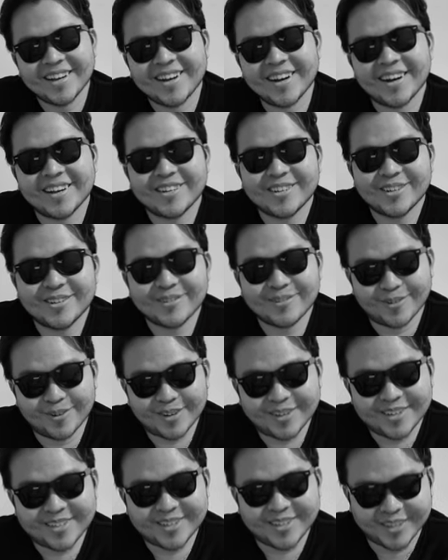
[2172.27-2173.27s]
I don't
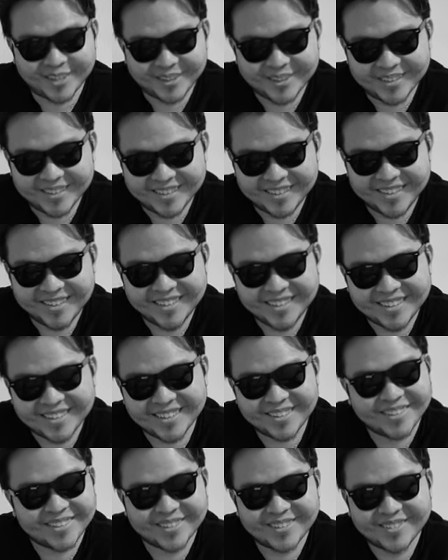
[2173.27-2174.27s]
want to do it.
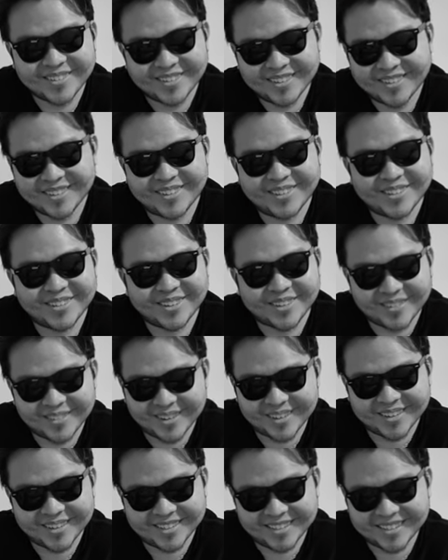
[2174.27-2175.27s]
I don't want to do a
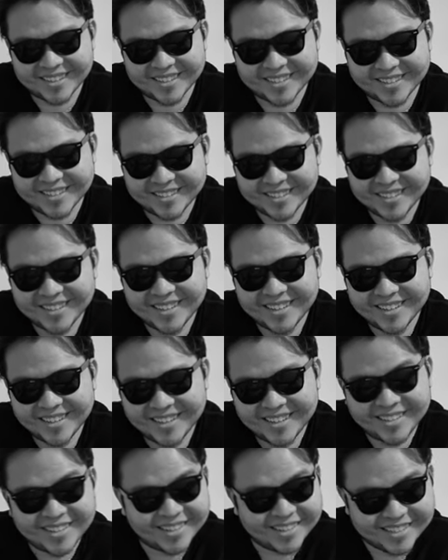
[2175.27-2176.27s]
water test.
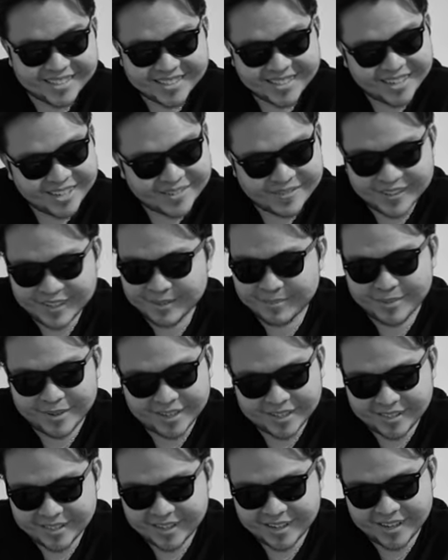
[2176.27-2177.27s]
And it's not about the
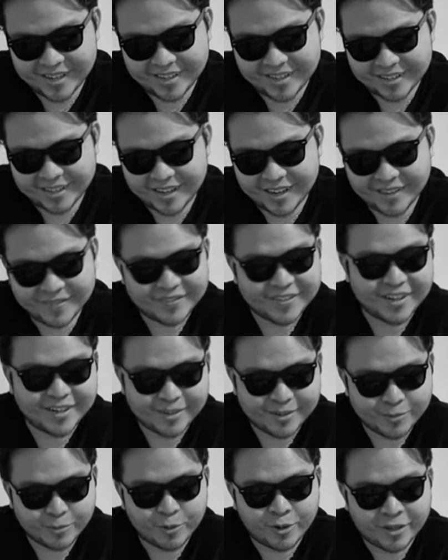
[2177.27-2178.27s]
price tag. I've
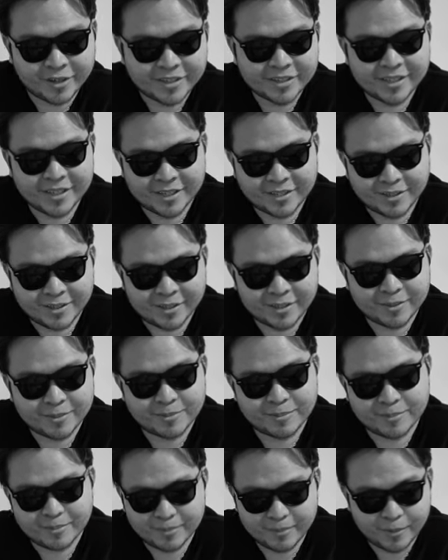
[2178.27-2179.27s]
done water tests
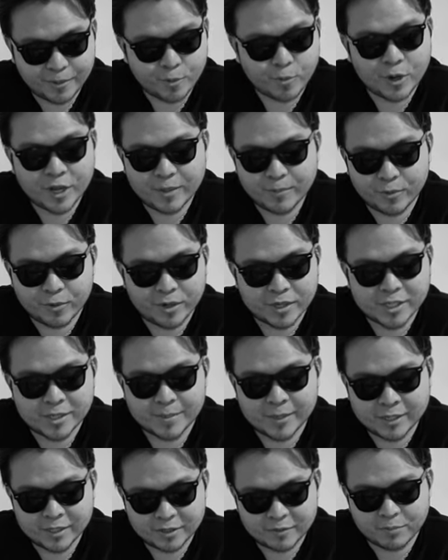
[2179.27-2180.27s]
on way more
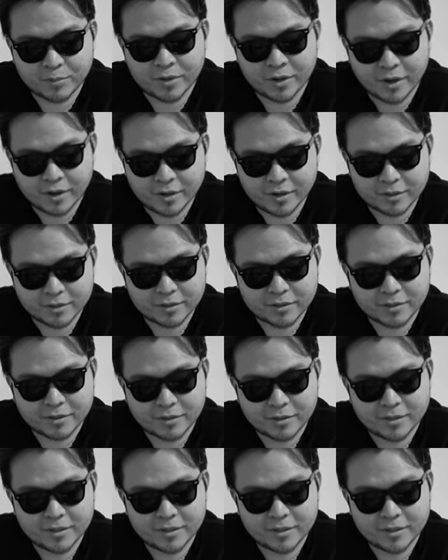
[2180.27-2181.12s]
expensive products.